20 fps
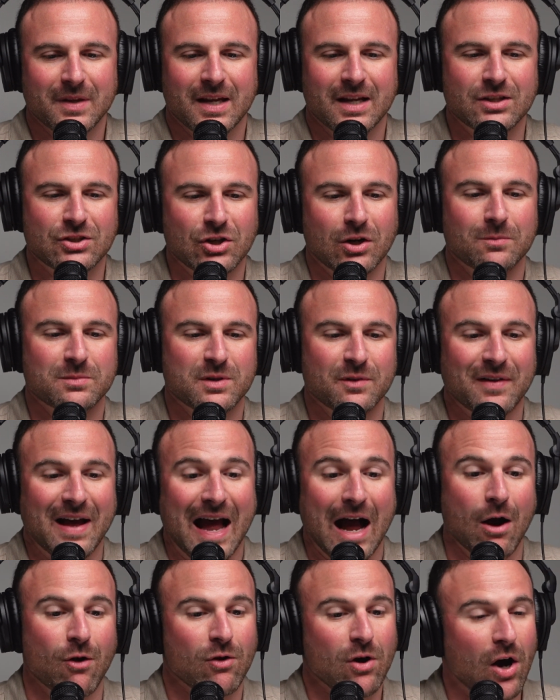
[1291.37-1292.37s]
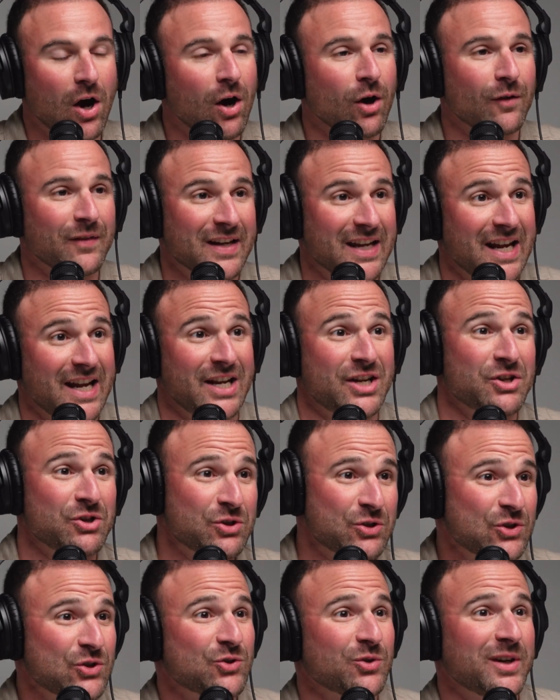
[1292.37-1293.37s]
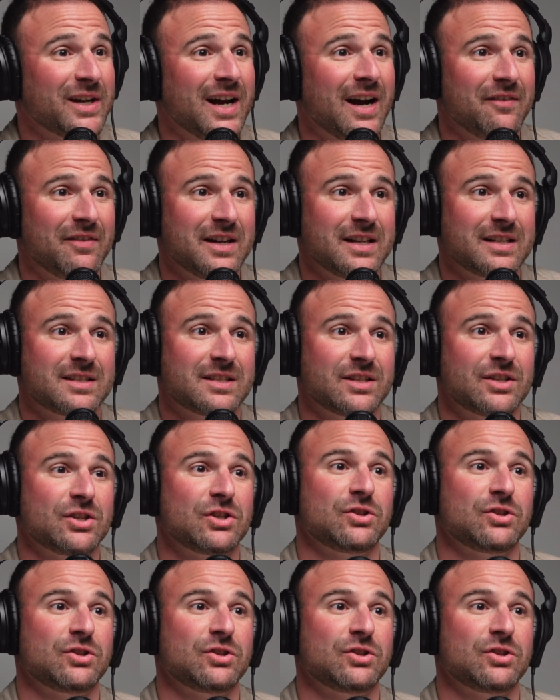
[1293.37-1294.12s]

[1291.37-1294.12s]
in terms of alcohol and the industry of it,